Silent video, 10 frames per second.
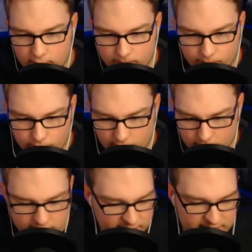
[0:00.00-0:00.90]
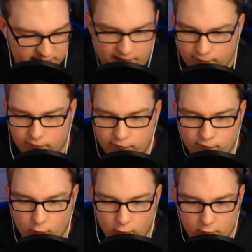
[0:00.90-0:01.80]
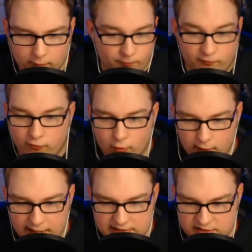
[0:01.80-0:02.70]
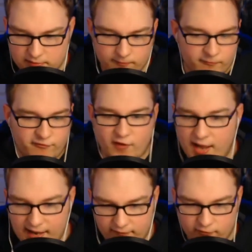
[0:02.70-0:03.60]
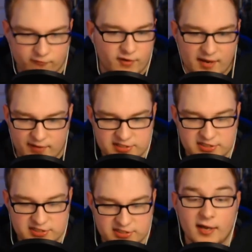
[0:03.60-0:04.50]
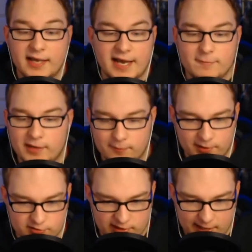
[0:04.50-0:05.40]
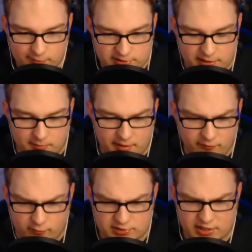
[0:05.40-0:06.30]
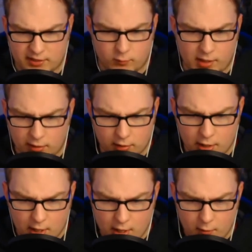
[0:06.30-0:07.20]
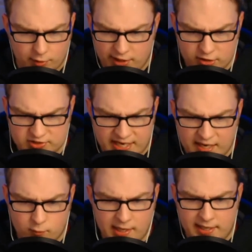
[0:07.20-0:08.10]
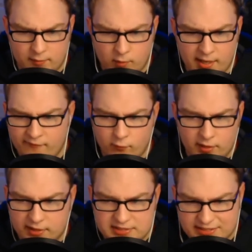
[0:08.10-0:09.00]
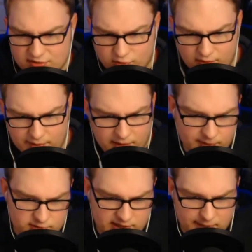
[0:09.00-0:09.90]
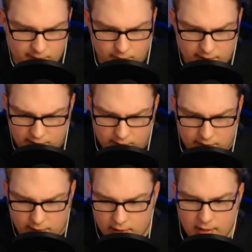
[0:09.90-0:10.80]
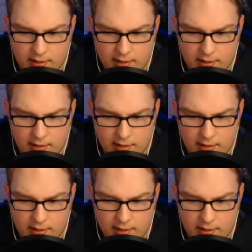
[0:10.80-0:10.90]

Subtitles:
iPhone, with like the iPhone 4, 4S, 5S. They all had 8 megapixel cameras in them, and everyone's like, well, we're years ahead. Why everyone else has a 12 megapixel camera? What are you doing?